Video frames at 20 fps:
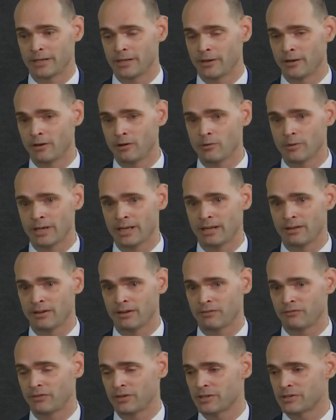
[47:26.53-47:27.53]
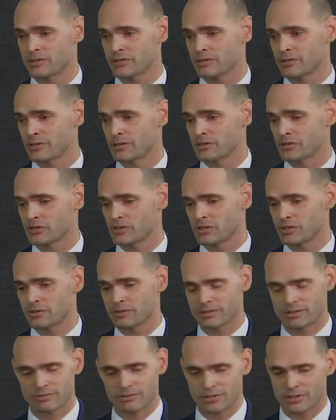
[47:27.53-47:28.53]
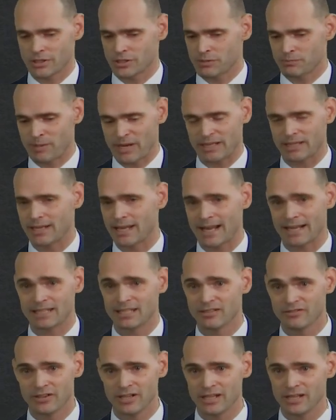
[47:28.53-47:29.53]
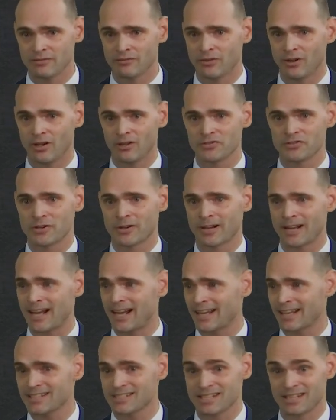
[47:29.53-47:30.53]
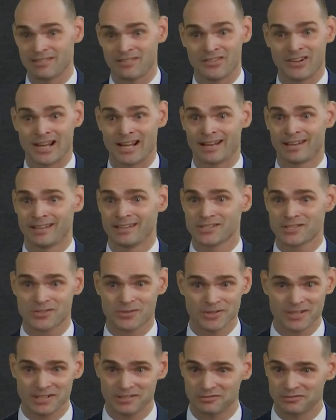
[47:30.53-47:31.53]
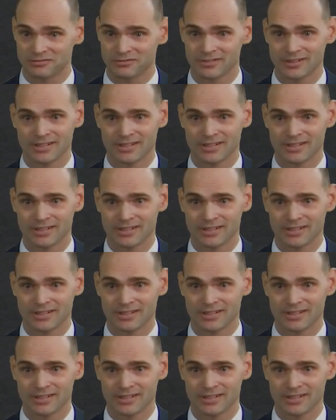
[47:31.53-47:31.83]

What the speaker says: and if it's this suspected activity involves narcotics and they've got a history of,